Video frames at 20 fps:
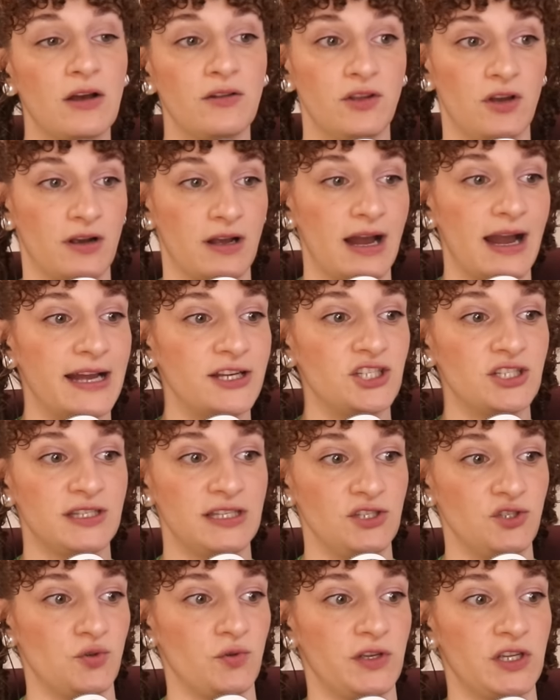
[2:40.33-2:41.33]
look, I just
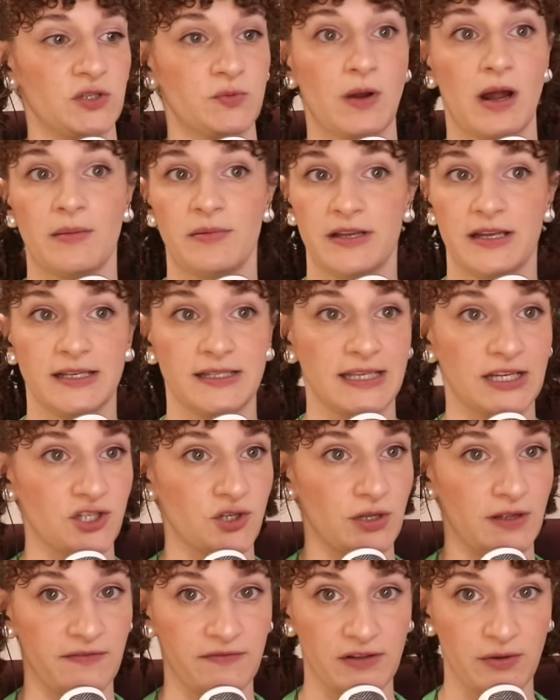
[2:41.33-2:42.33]
think Julia's probably a
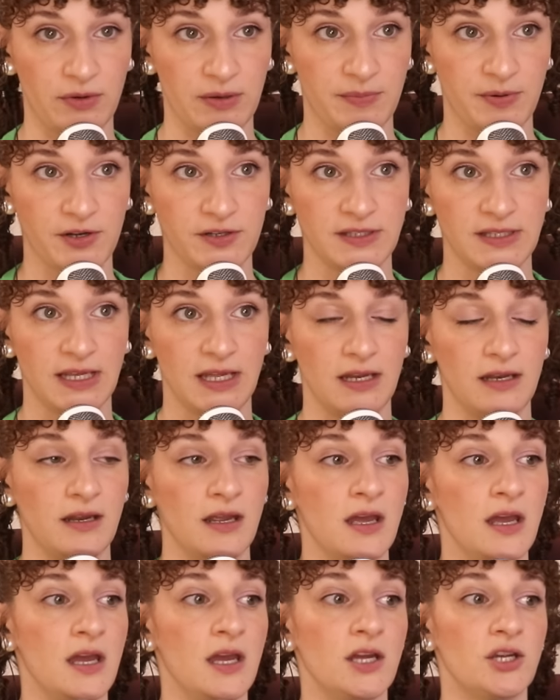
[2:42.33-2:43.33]
sexually fluid person.
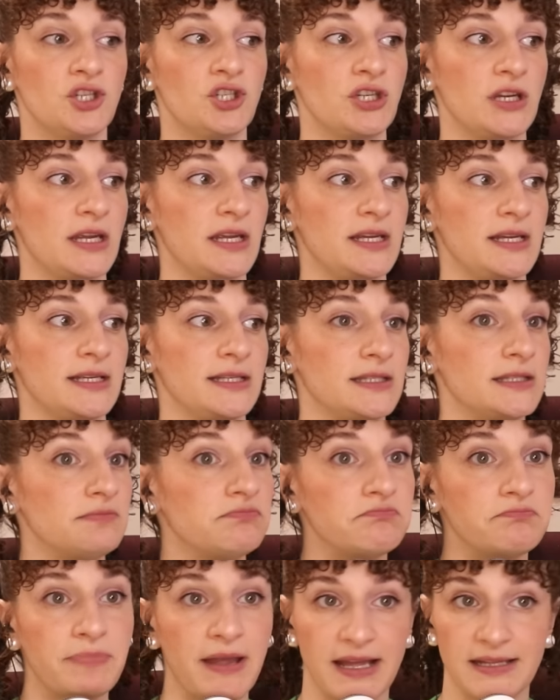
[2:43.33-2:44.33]
She's
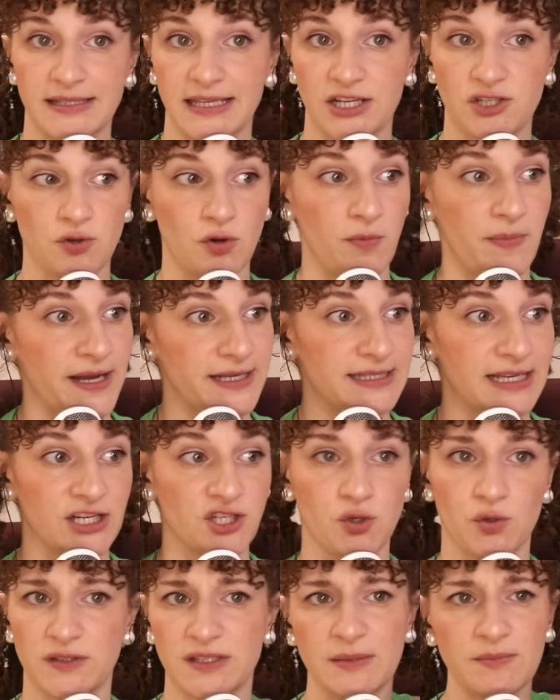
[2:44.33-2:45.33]
pansexual,
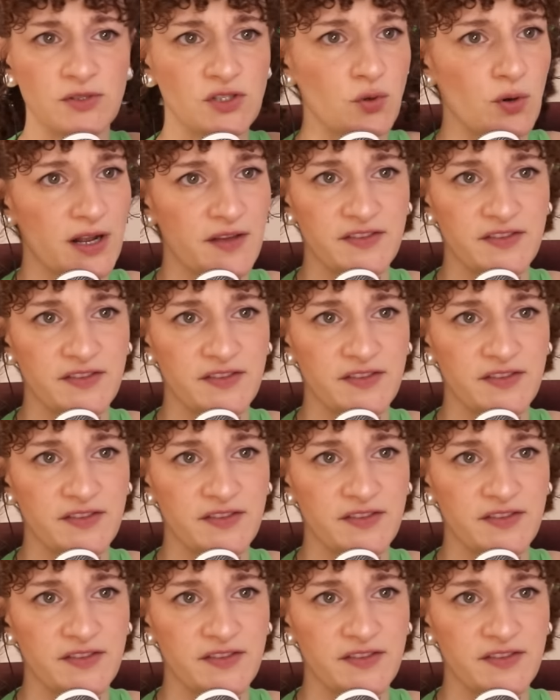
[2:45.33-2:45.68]
bisexual, some sort of